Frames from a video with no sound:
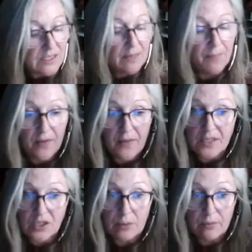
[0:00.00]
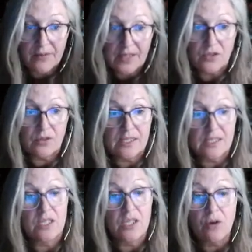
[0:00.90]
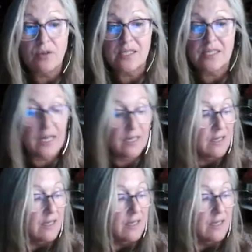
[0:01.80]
something that a supervisor needs to notice, that